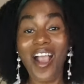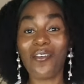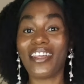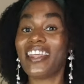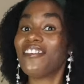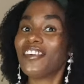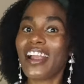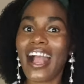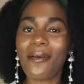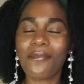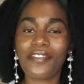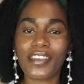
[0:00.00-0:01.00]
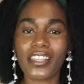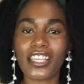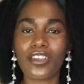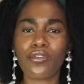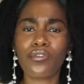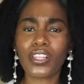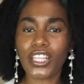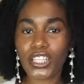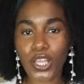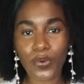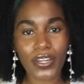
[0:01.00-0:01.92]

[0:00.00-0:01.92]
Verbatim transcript: Whenever I'm feeling really low